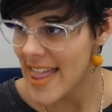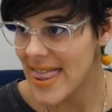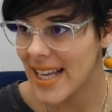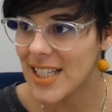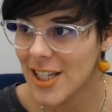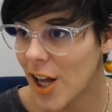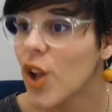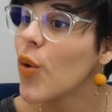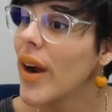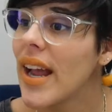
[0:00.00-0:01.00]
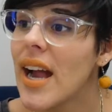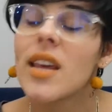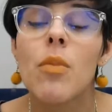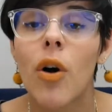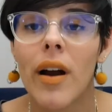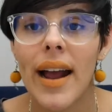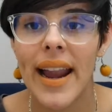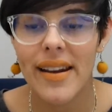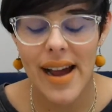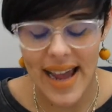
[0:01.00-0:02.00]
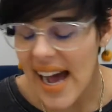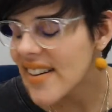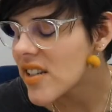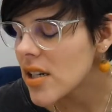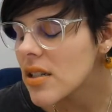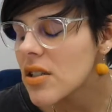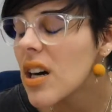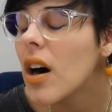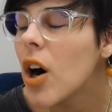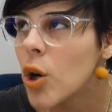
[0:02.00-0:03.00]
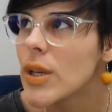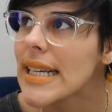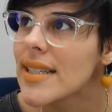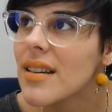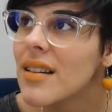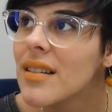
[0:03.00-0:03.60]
this colorway anymore, and I had to own it.